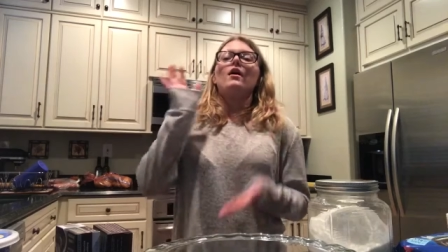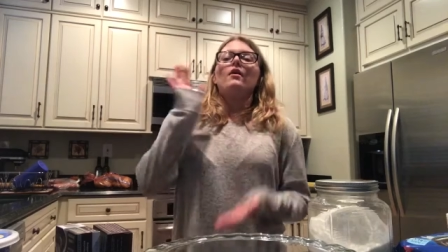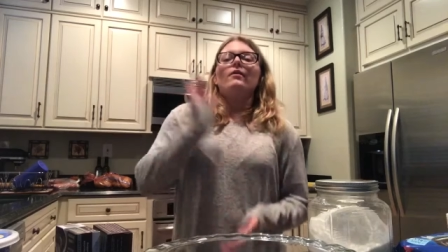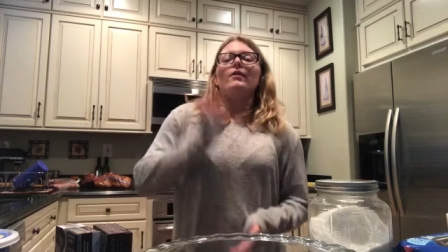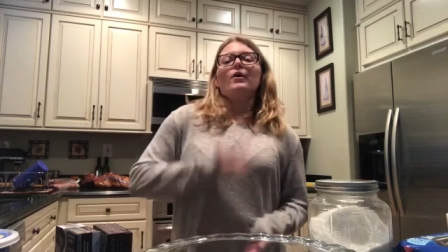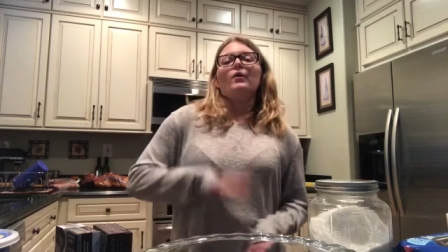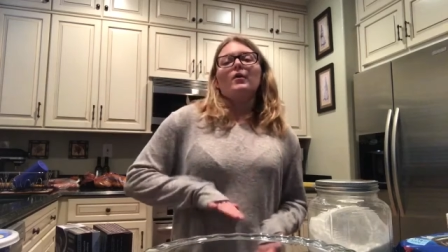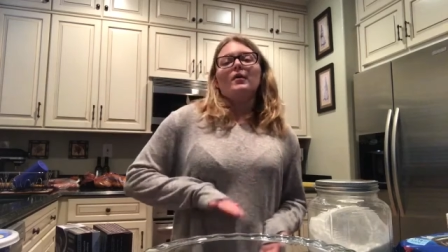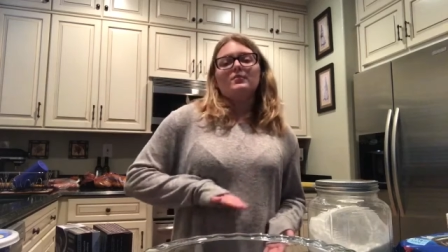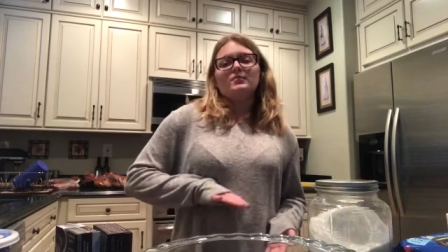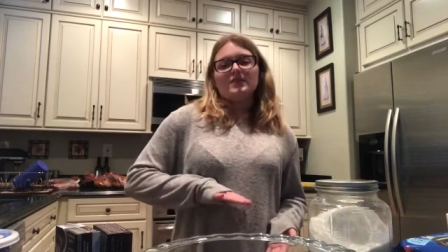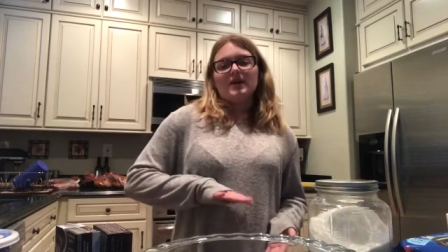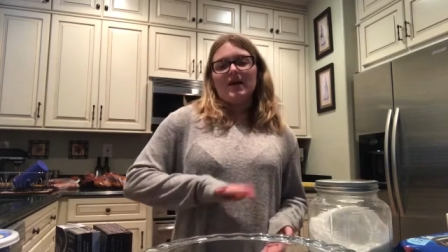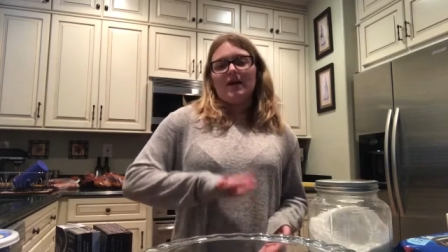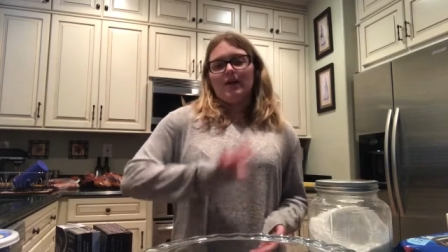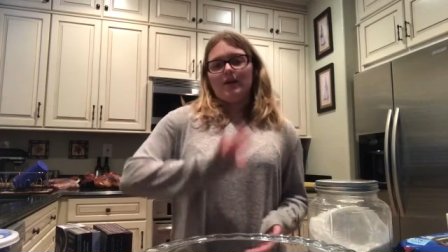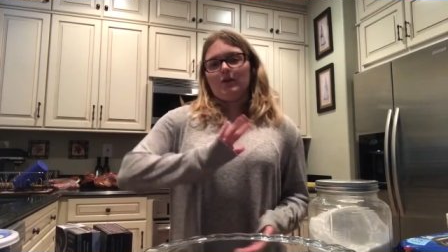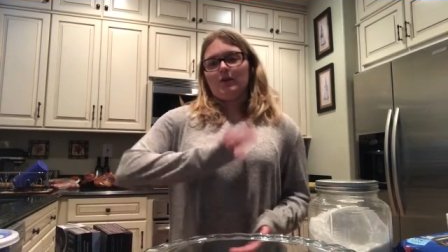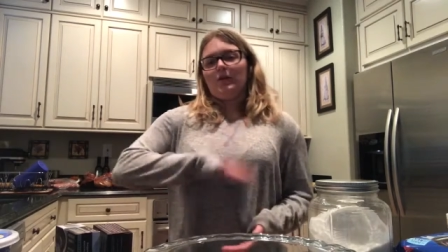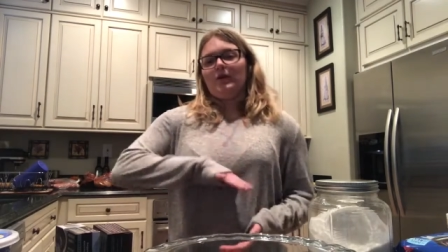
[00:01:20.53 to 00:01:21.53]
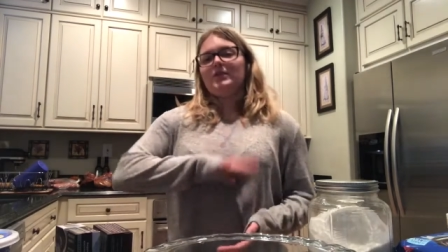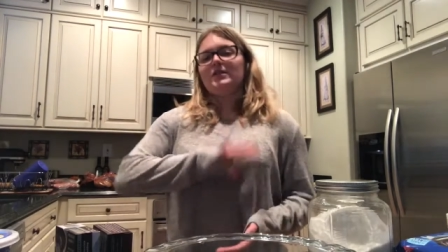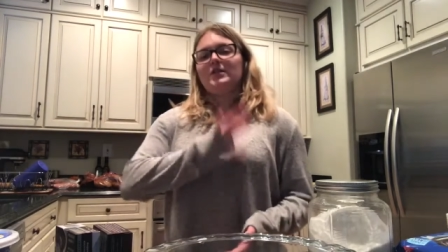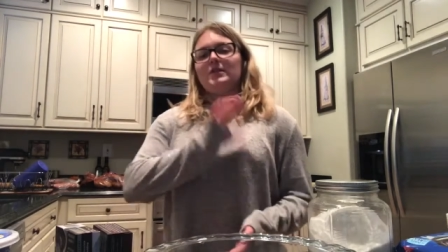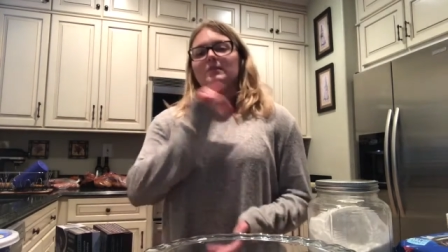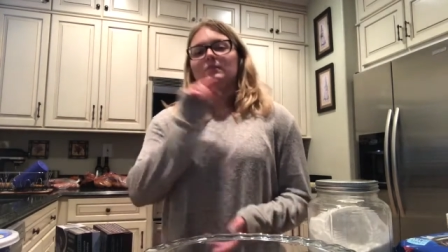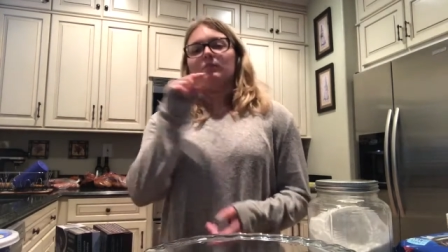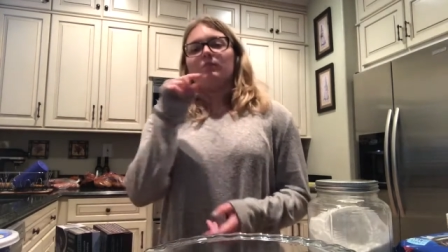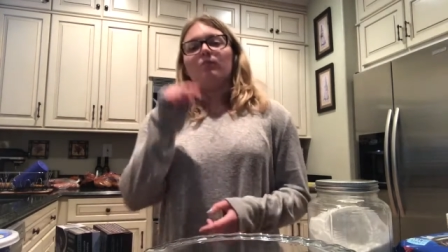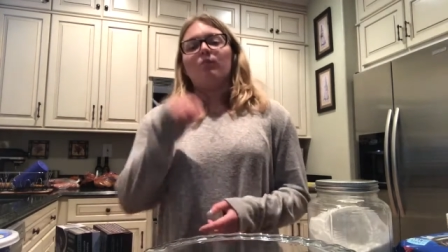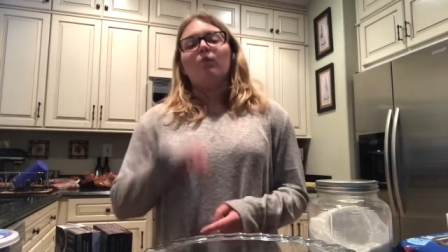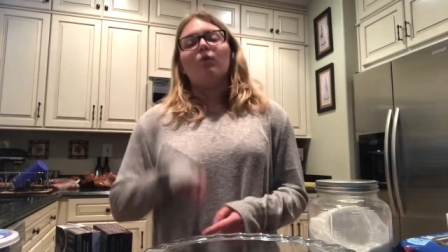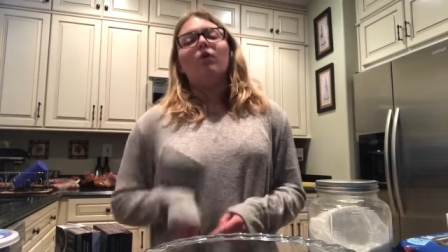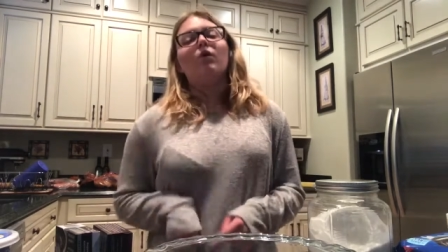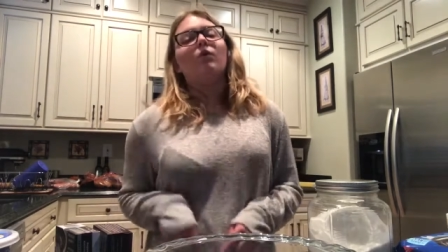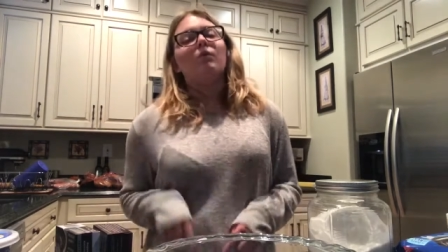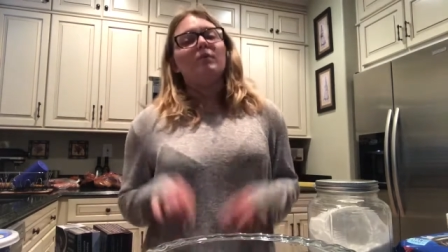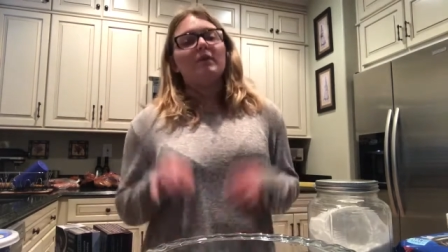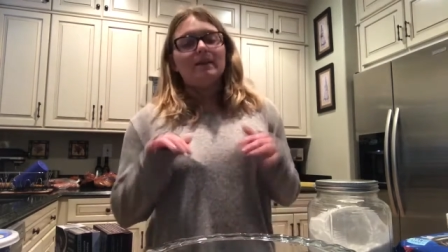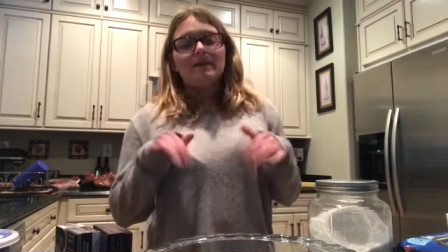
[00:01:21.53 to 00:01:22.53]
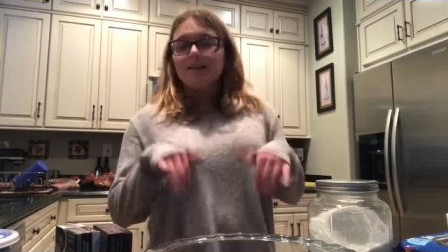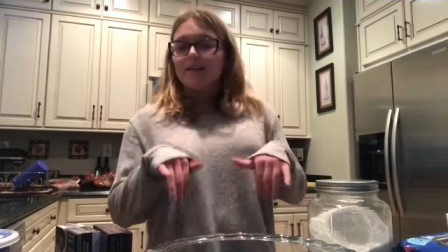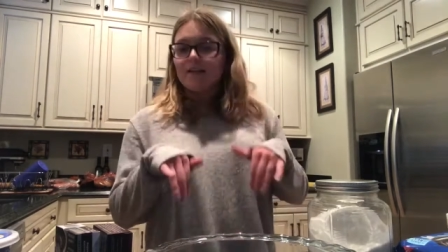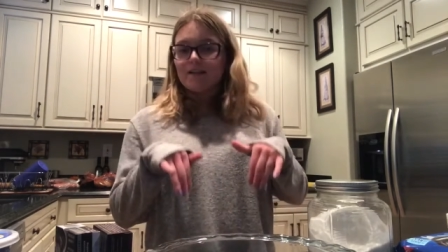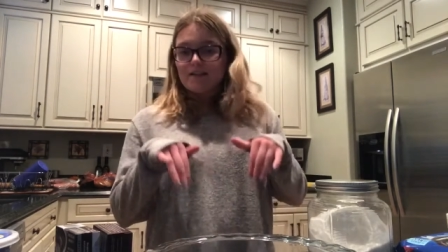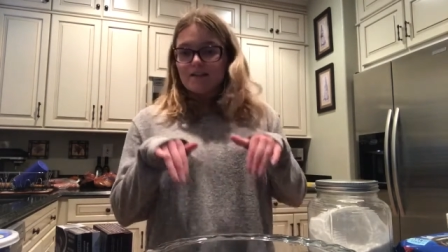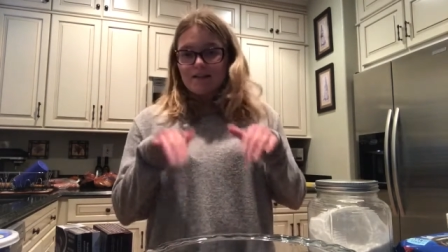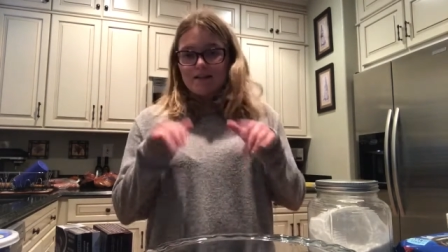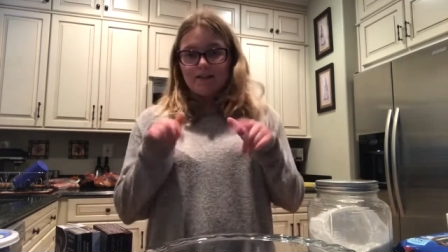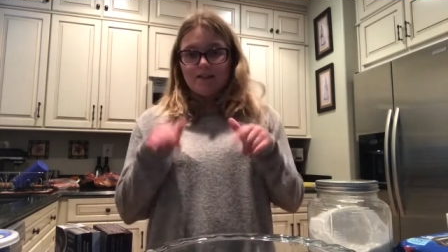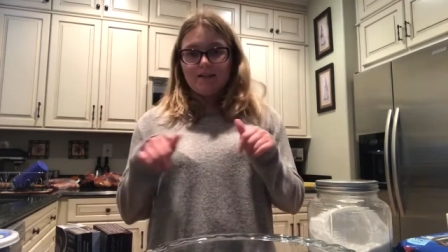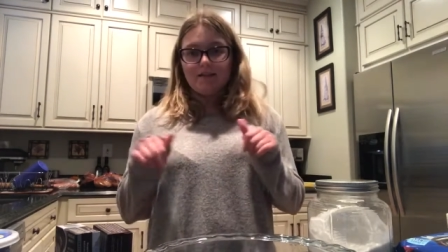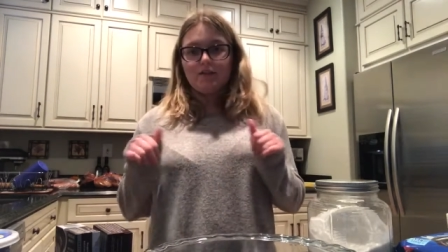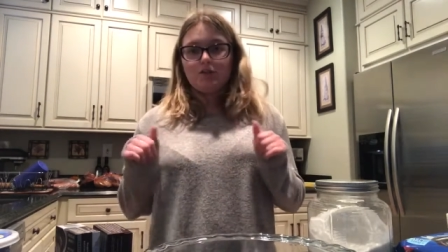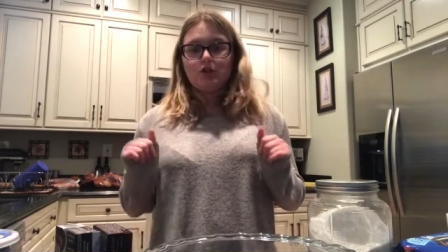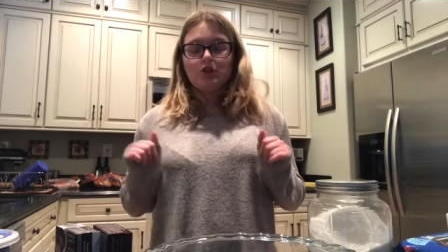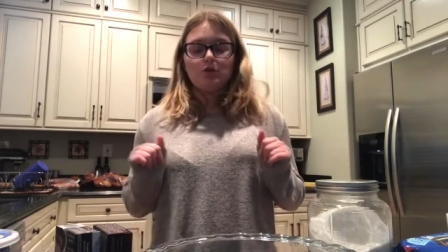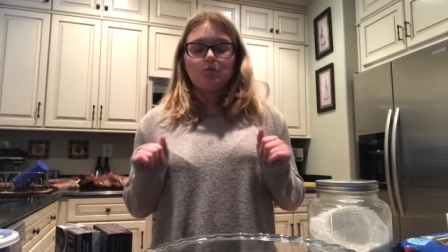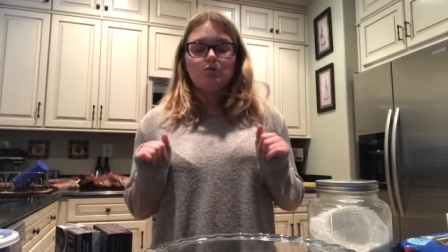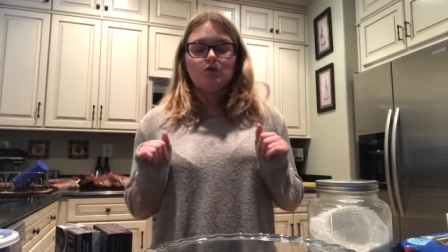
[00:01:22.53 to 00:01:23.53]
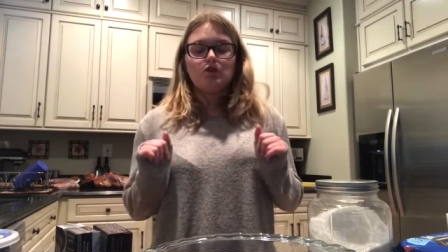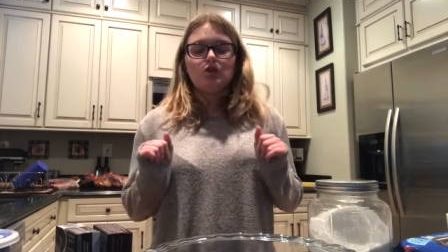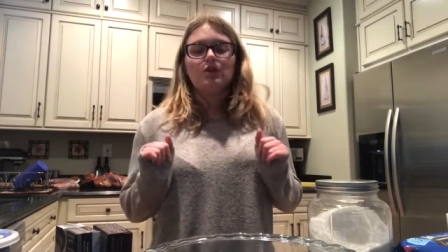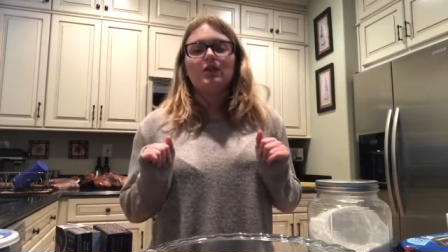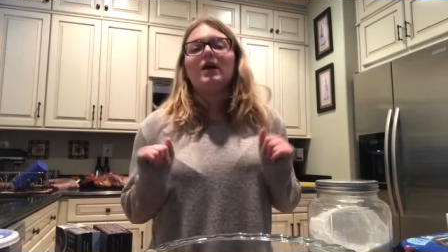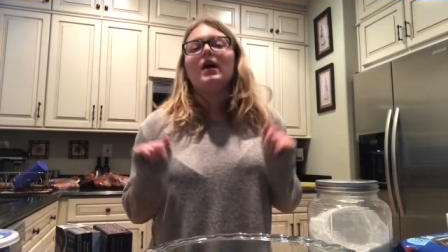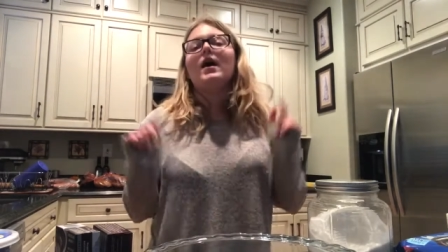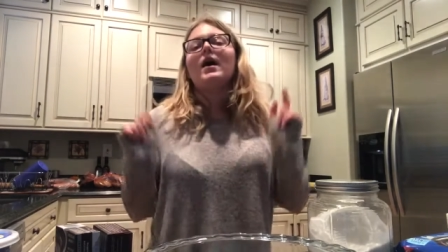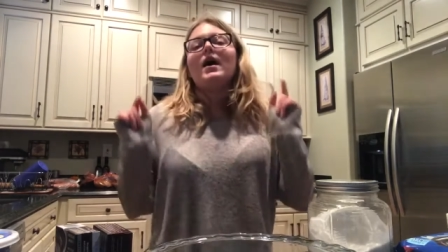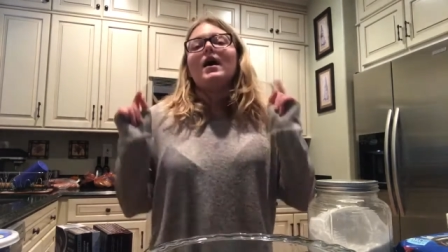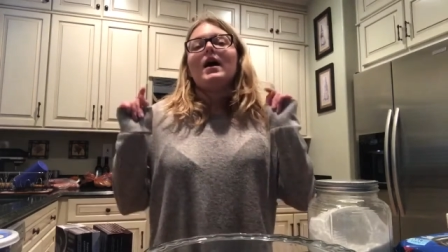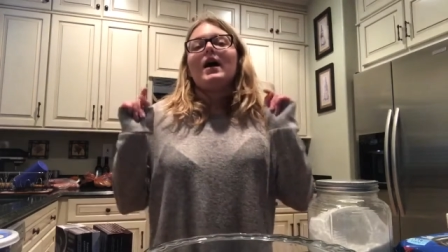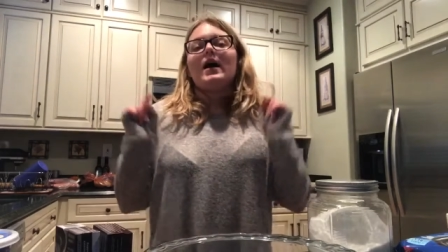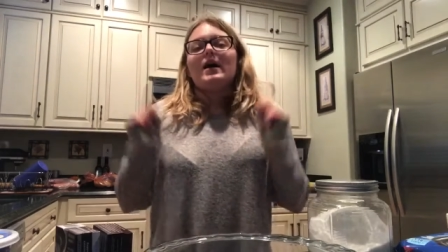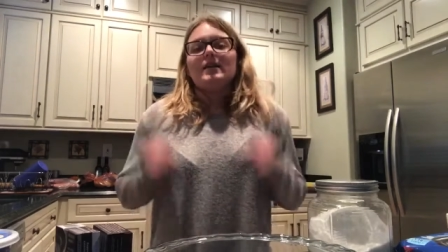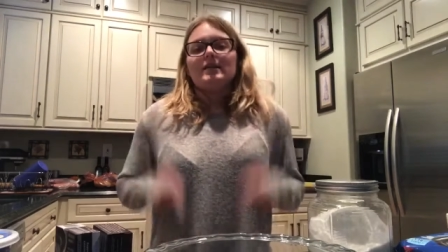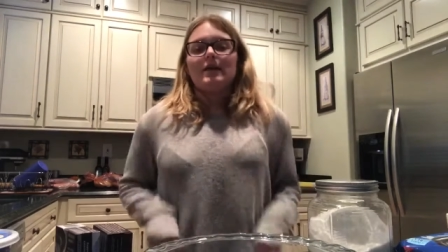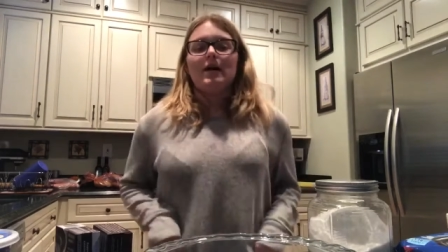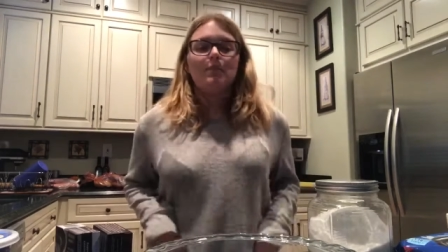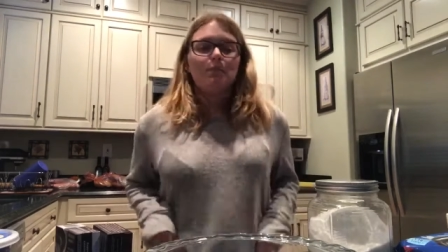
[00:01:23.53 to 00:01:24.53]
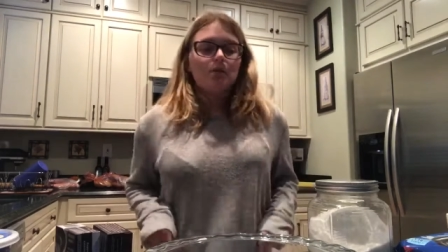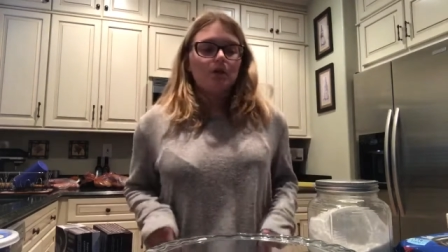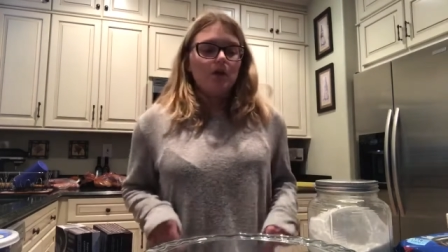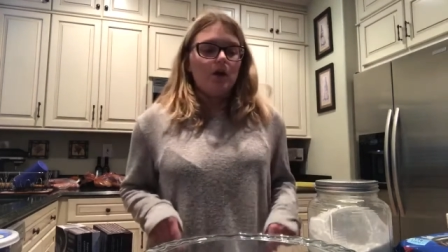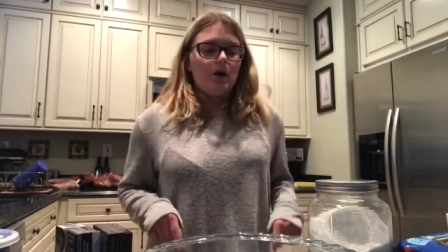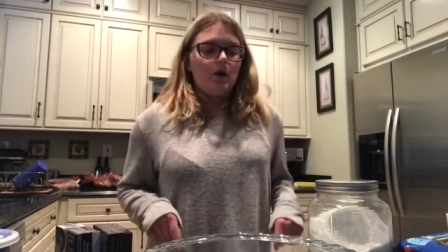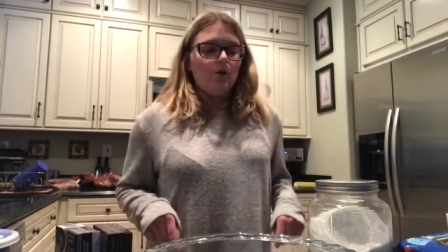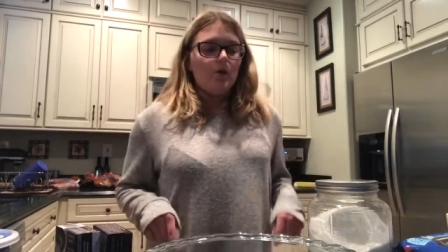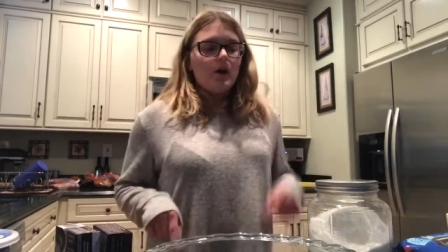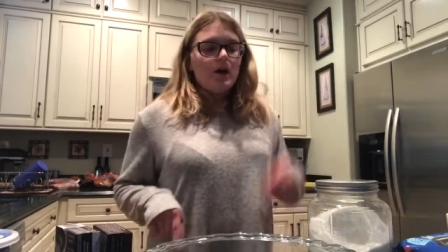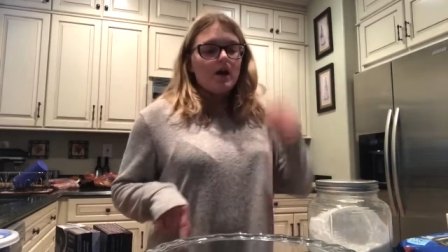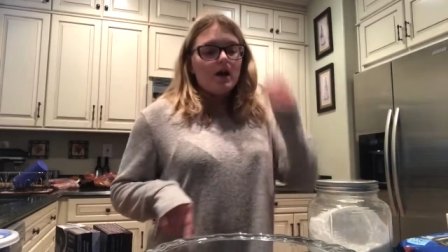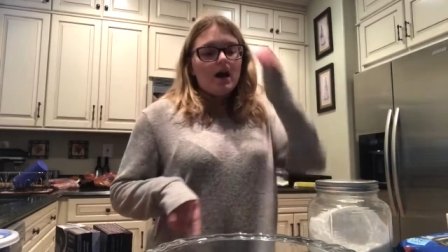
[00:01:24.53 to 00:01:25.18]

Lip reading: their website and the recipe will be linked in the description down below.